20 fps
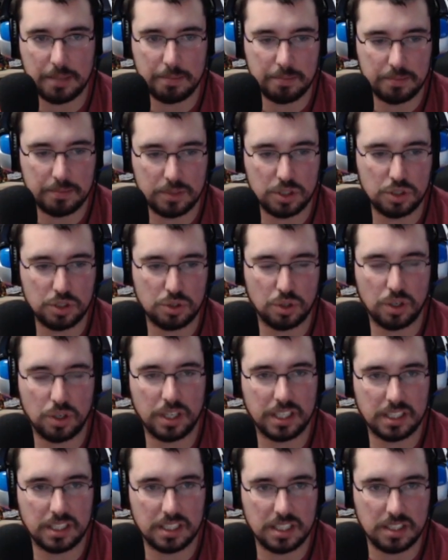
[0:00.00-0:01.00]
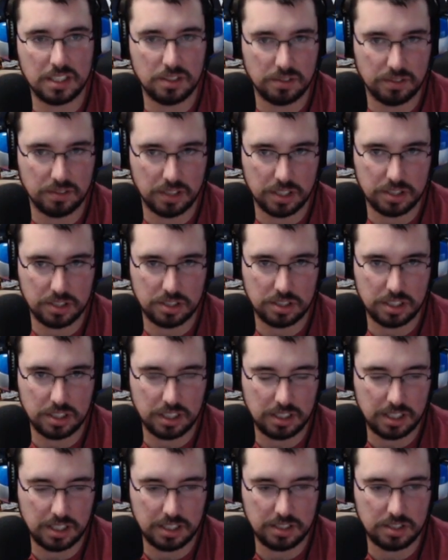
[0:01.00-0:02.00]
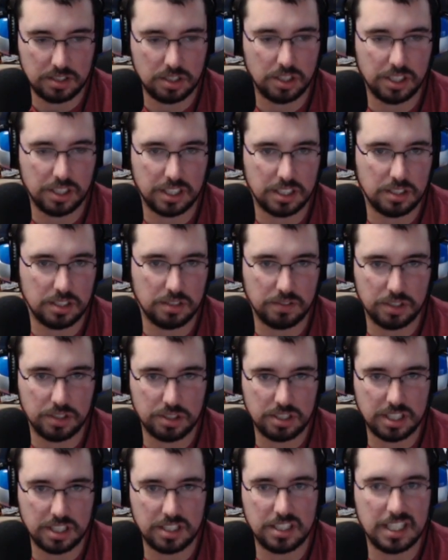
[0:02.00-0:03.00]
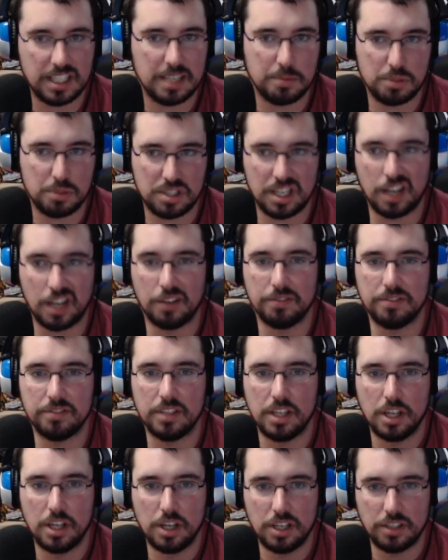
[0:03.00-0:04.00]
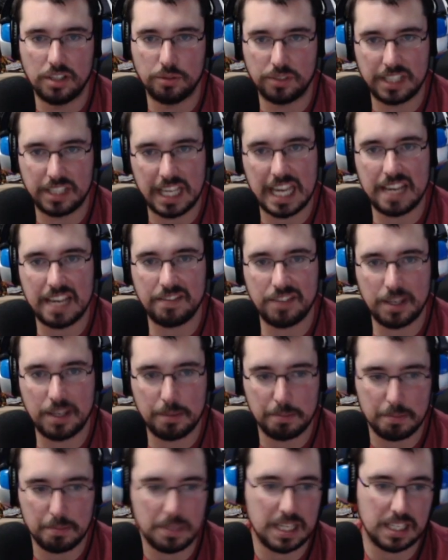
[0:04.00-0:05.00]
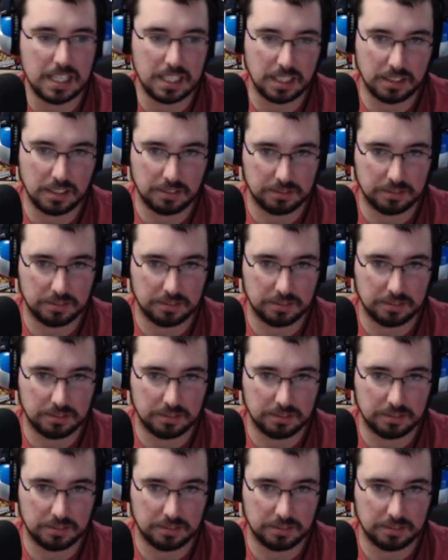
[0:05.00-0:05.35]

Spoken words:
him, destroying the universe and turning the universe into himself gave him meaning.